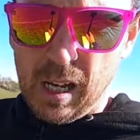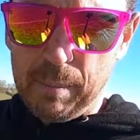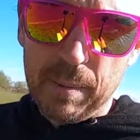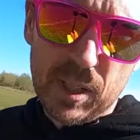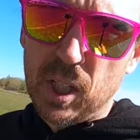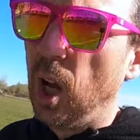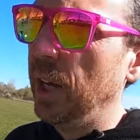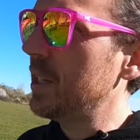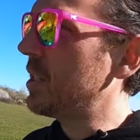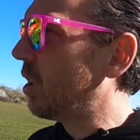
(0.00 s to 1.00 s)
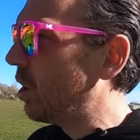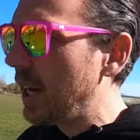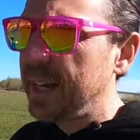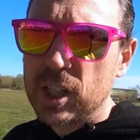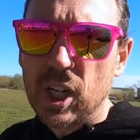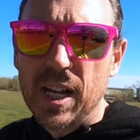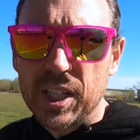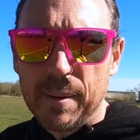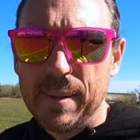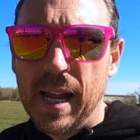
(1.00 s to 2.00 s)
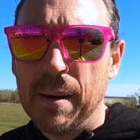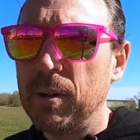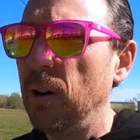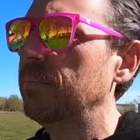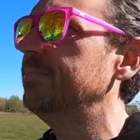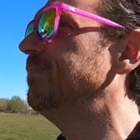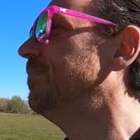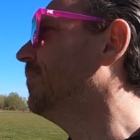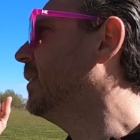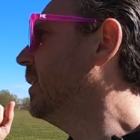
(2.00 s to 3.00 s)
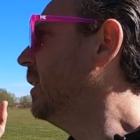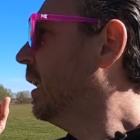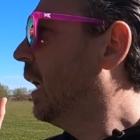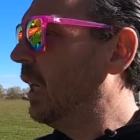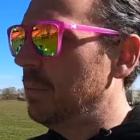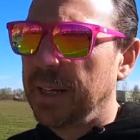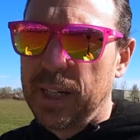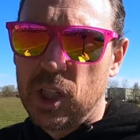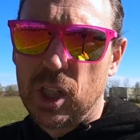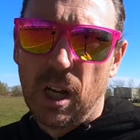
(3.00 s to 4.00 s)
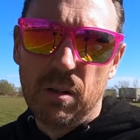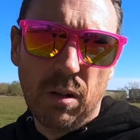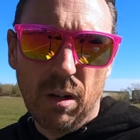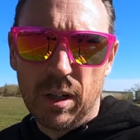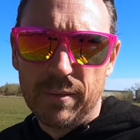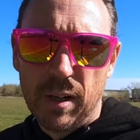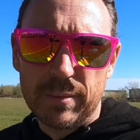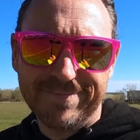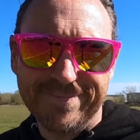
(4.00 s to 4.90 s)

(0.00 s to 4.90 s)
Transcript: I'm in my slider, so I've got to go and get changed, get my number on, and then we'll get this show on the road.